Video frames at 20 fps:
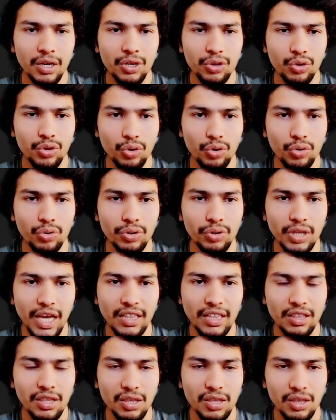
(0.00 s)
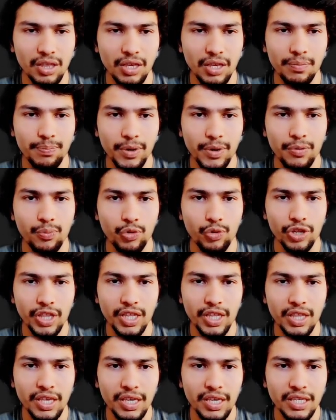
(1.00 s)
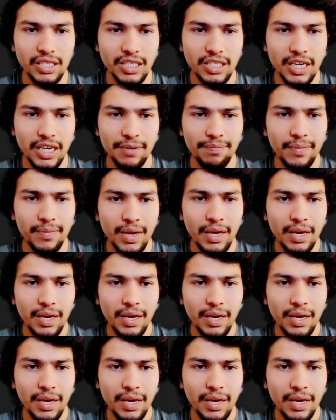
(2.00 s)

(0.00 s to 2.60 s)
So that's the pre-processing step.